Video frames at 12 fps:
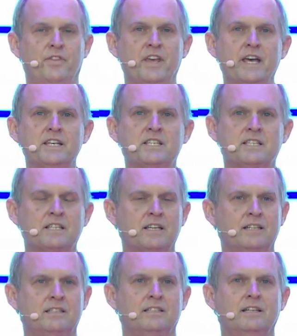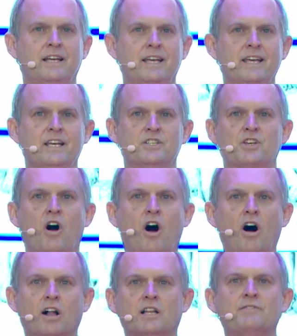This is
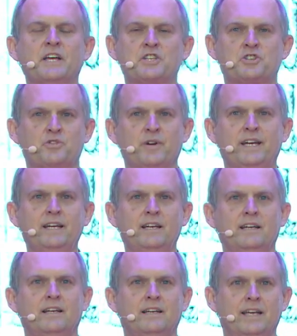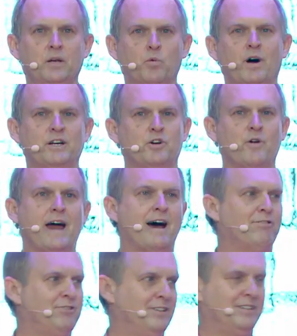all of history in one graph.